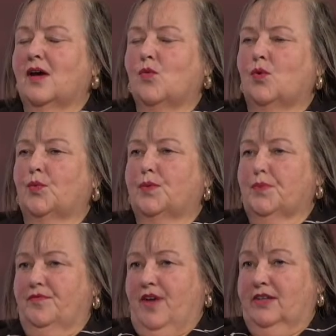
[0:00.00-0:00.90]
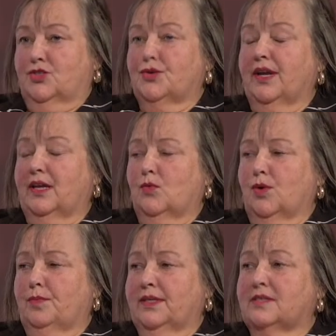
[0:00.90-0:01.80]
Well, we provide training,
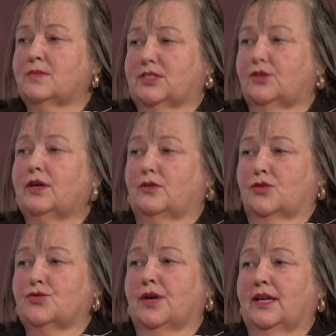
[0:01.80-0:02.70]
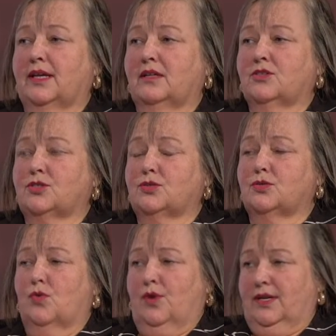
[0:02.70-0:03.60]
workplace mental health training,
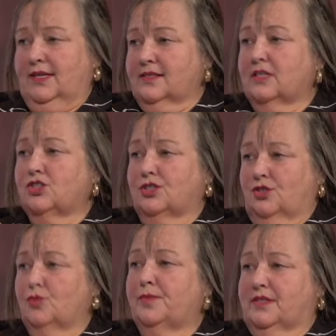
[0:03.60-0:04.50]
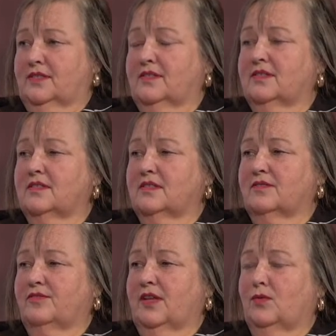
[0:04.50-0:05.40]
to organizations or businesses
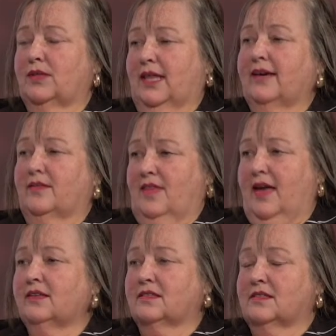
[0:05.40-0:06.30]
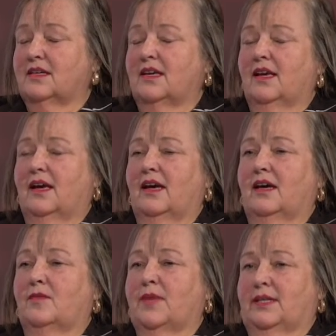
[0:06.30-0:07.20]
if they would like that.
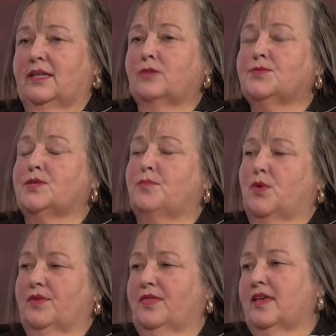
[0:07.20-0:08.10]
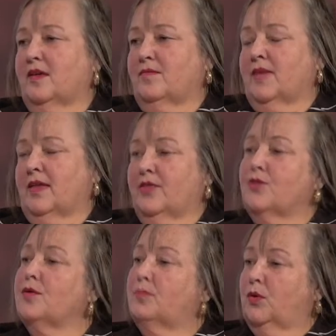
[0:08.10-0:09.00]
Um, and it helps support them and
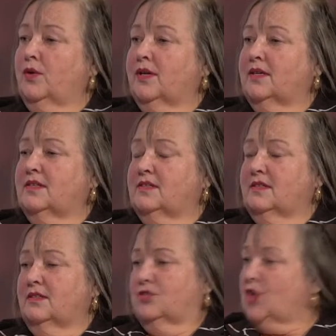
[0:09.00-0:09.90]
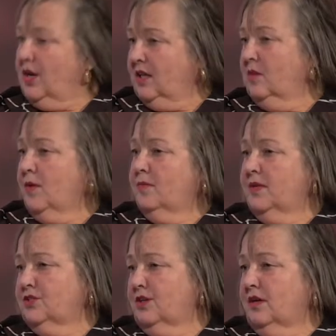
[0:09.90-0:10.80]
their employees in talking about
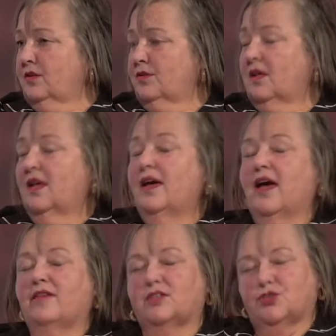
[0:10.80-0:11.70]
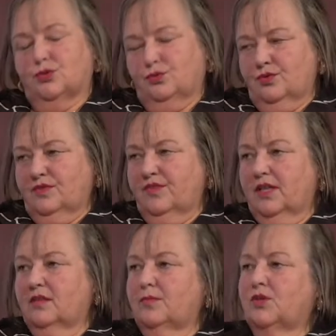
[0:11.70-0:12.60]
mental health, having tools
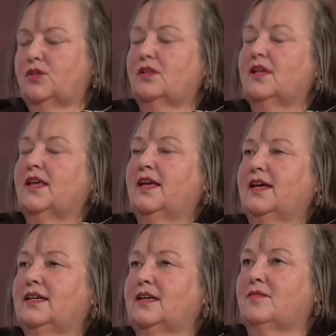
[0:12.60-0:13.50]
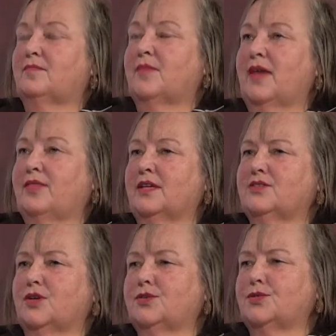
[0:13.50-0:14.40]
available. Um, I think
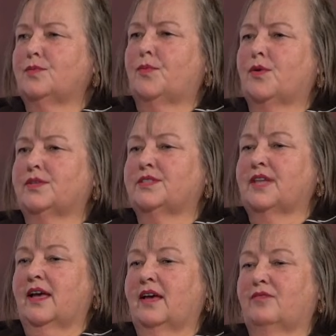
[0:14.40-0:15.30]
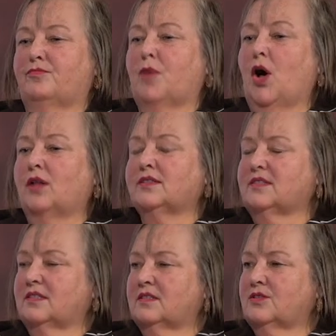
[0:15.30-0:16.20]
it's also important to have
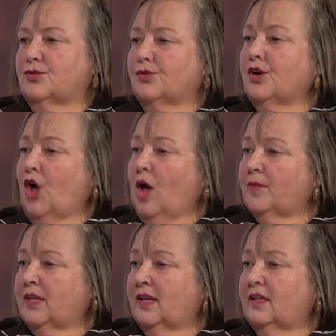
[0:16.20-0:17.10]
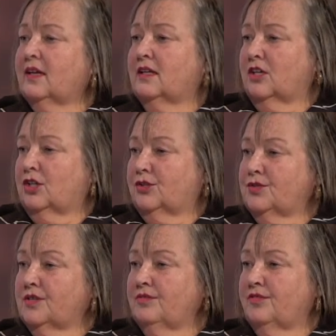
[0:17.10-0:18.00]
policies that are accommodating and
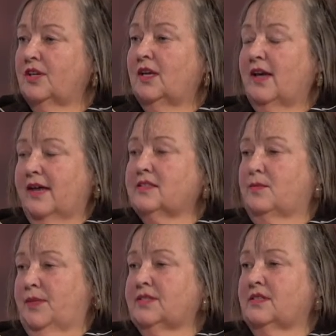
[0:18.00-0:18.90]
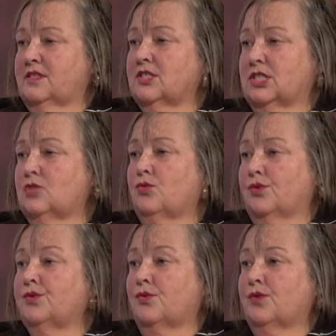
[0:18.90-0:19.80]
inclusive as a business
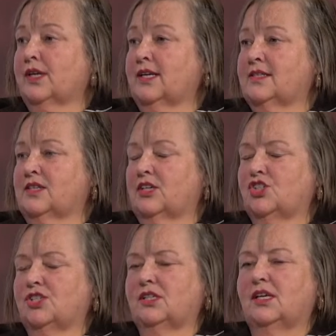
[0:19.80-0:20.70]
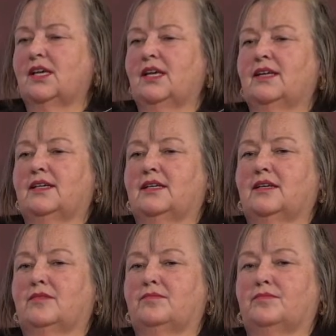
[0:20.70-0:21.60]
or an organization.
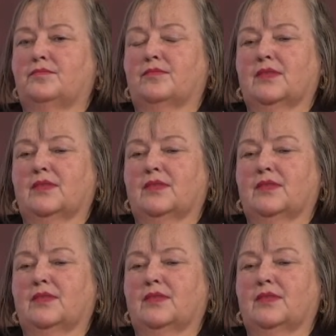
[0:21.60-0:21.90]
Um,